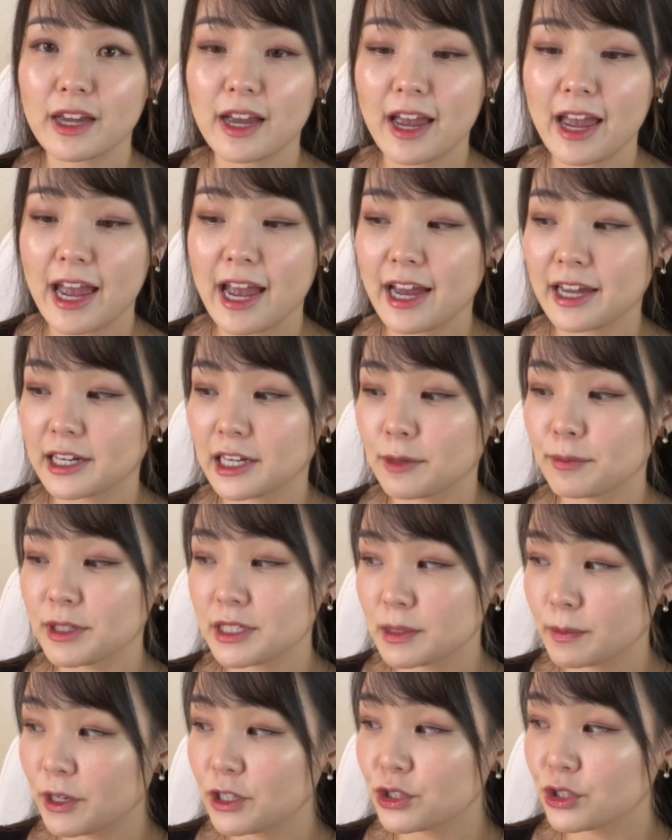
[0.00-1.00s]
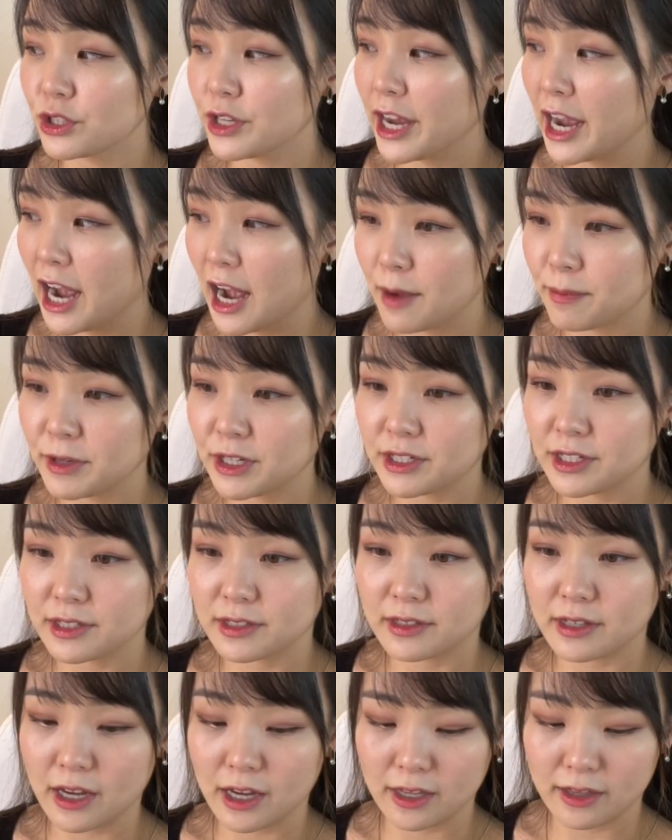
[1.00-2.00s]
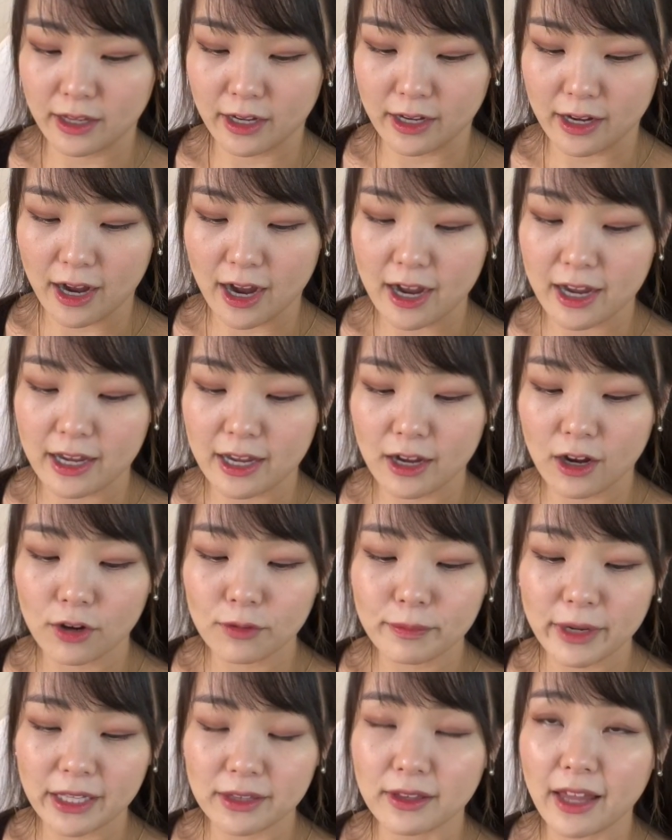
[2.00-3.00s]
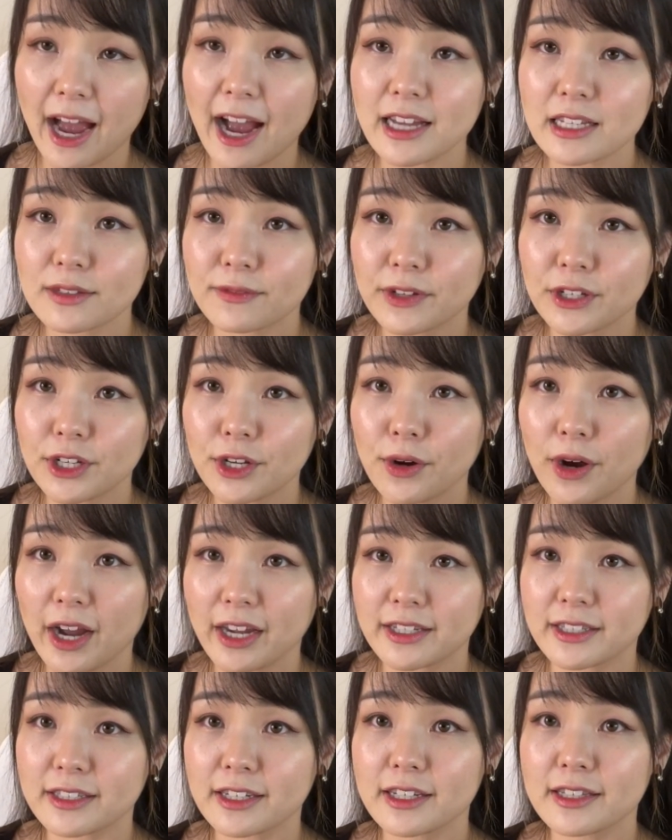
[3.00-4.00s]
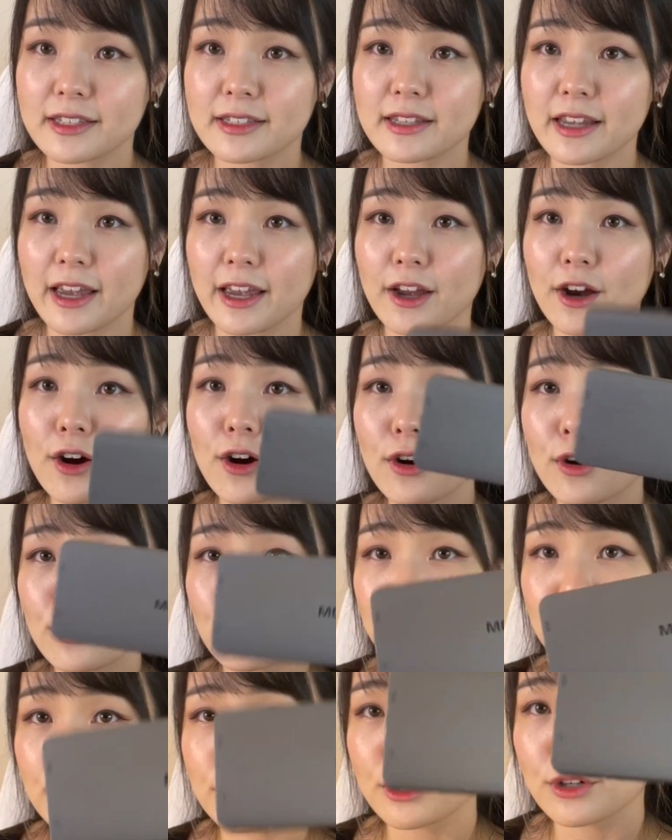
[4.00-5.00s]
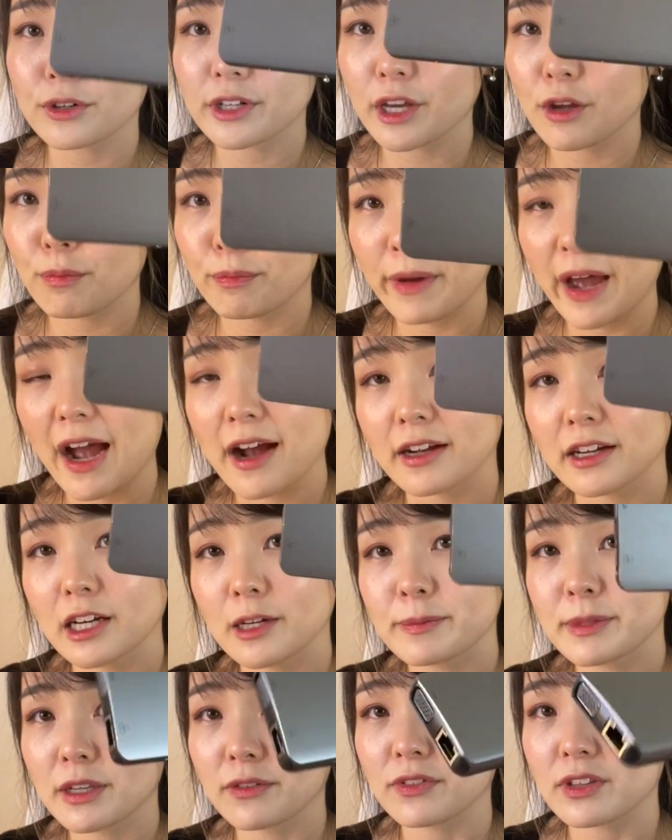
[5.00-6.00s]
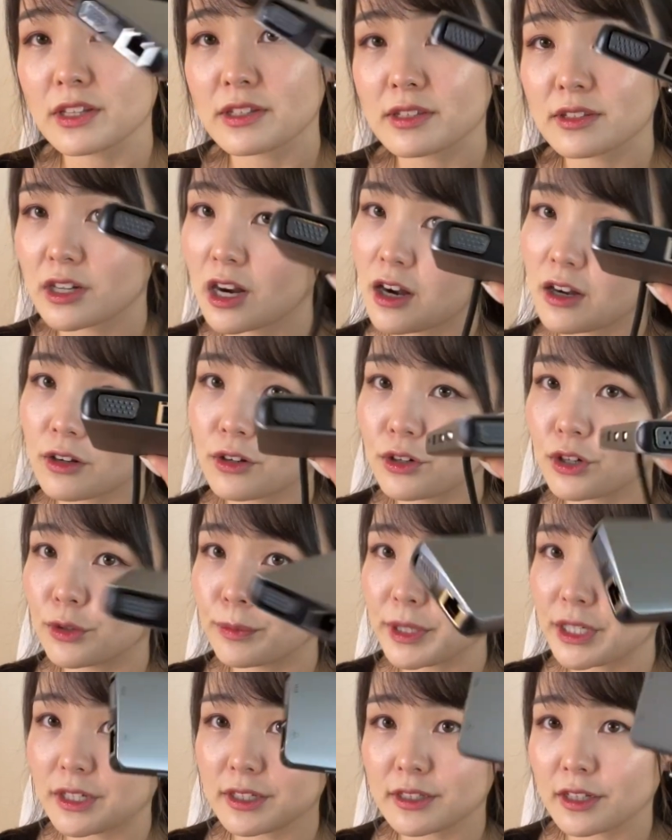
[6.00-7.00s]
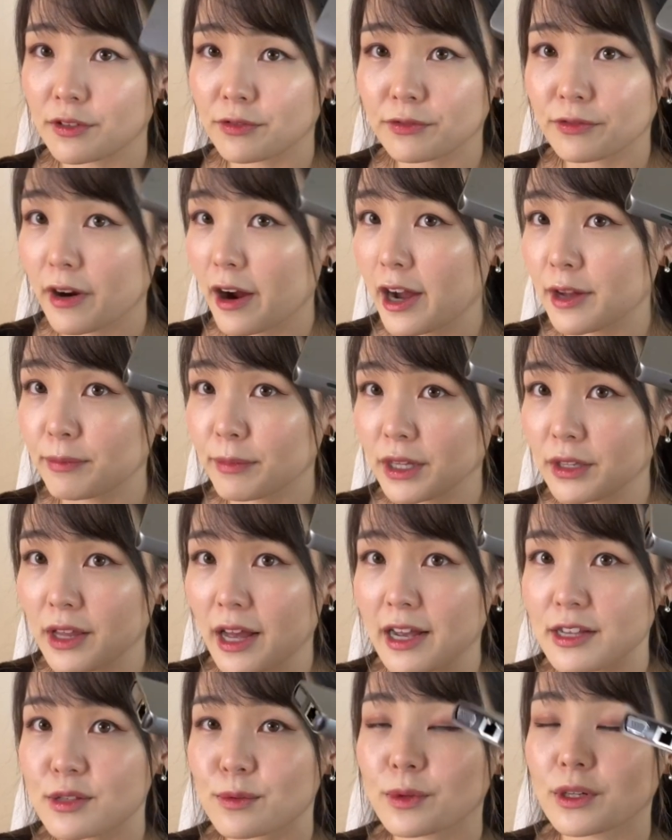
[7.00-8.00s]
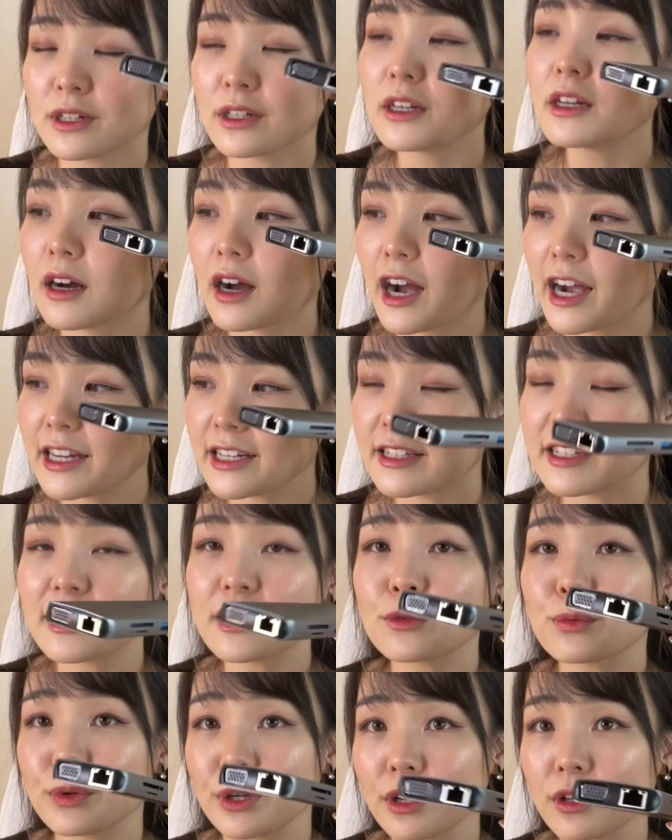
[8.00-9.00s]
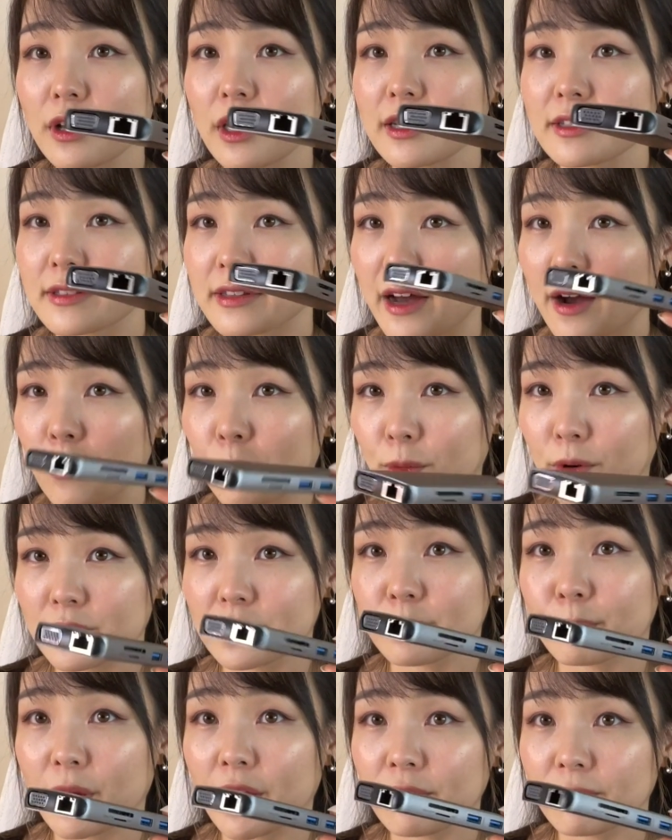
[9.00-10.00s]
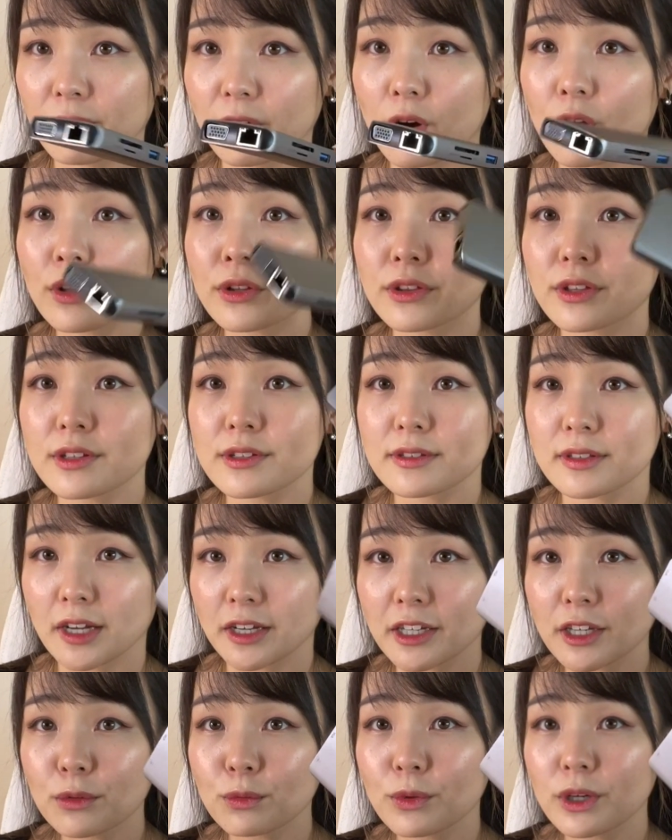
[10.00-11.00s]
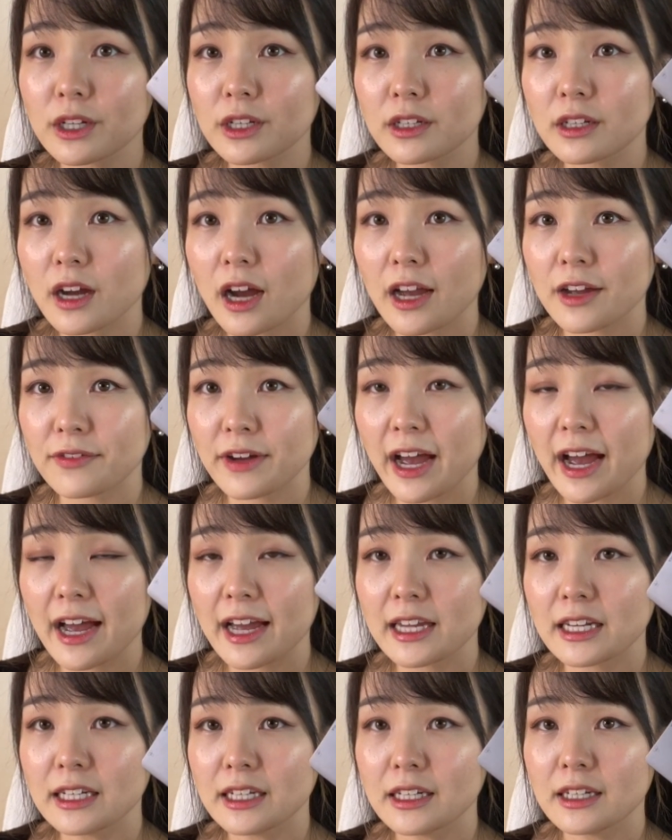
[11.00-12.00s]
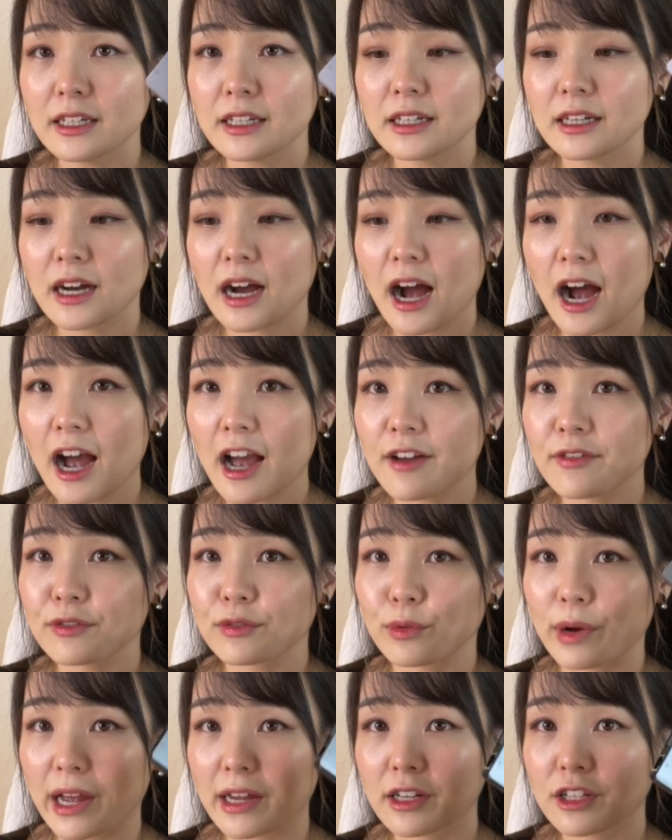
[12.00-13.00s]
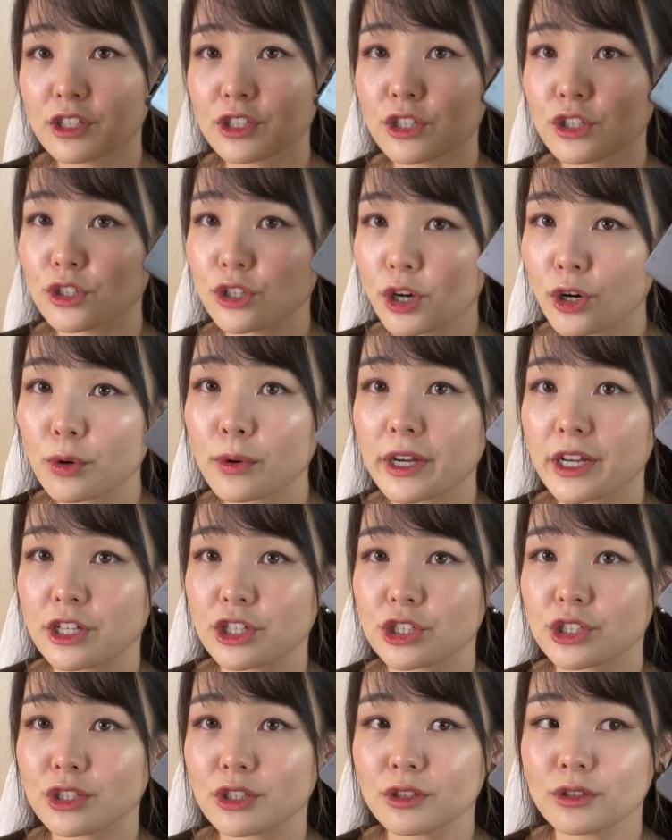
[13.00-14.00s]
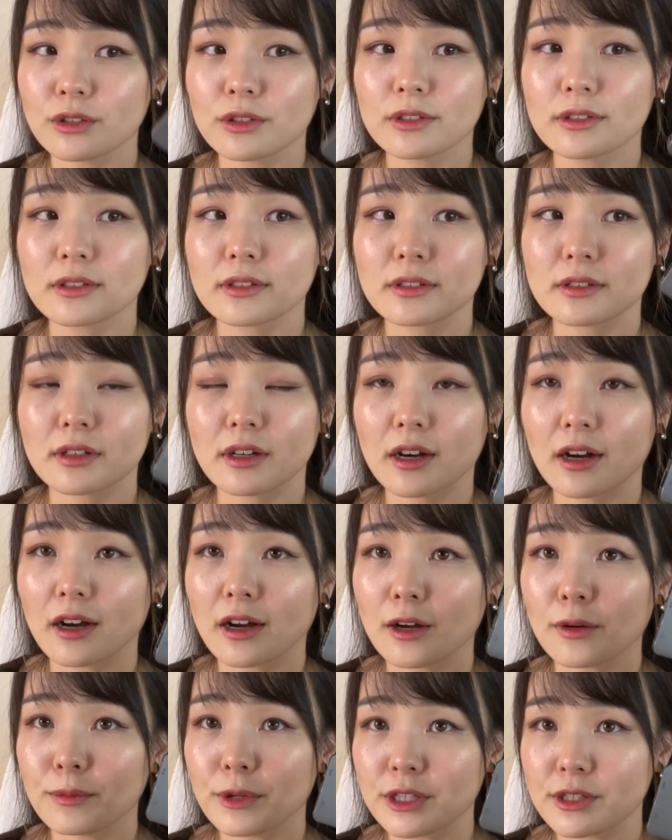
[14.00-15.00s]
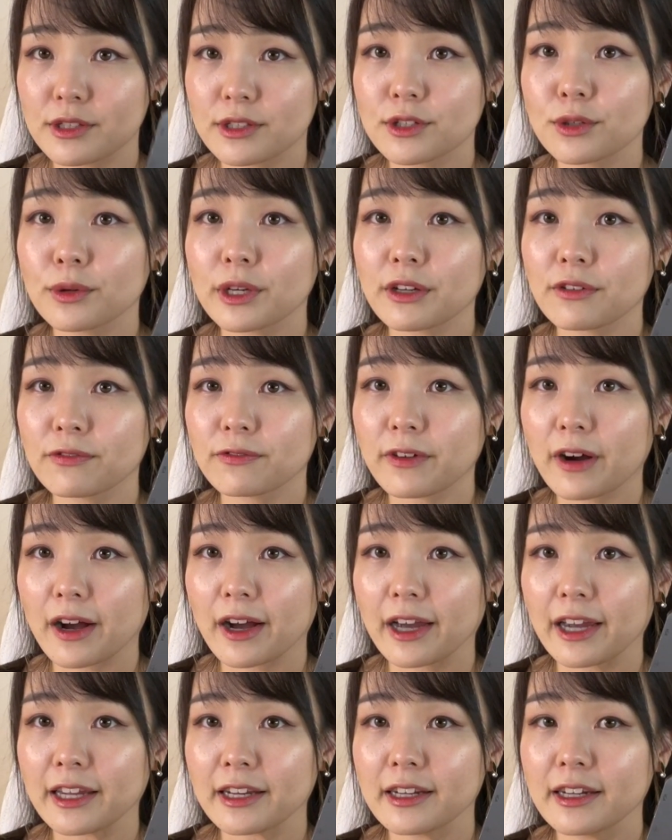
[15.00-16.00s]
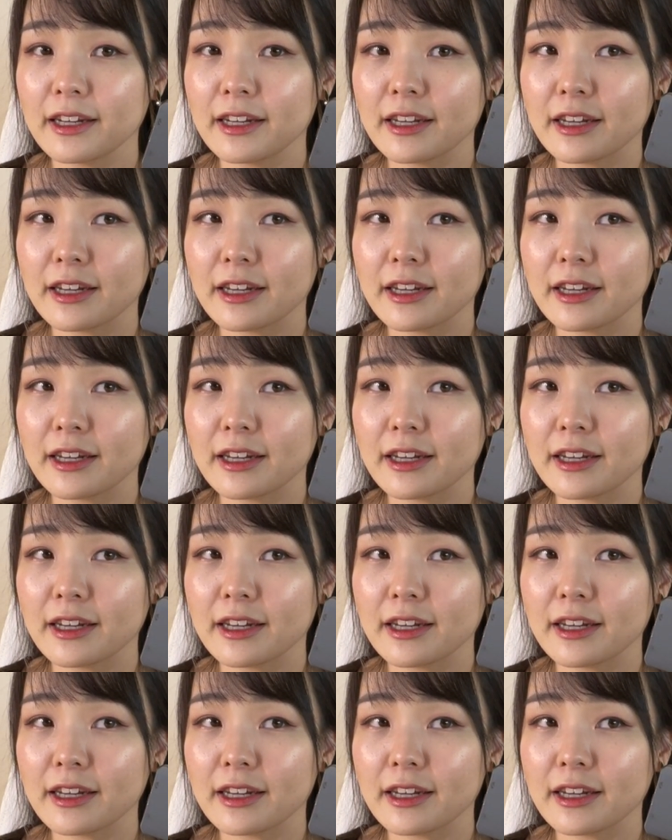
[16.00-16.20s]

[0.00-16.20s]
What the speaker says: And I'm especially happy to say that on my last video, I did say, oh, you know, get backups of this dongle because I fried my last one. I did realize that was my fault. The second one I've ran into no issues. It's doing fine.